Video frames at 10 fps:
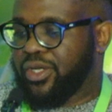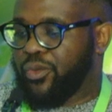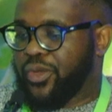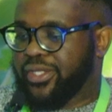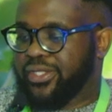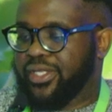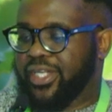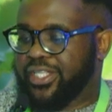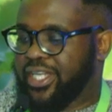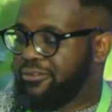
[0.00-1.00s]
with
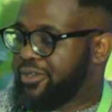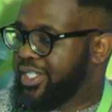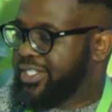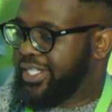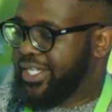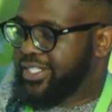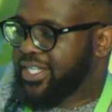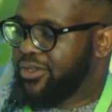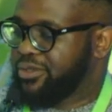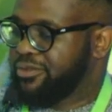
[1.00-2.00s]
the African Delight
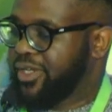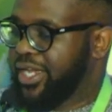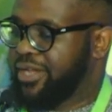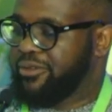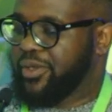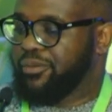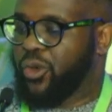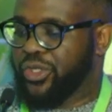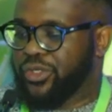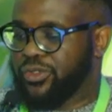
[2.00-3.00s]
cultivar having
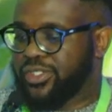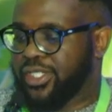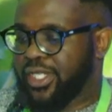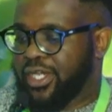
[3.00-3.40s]
more yield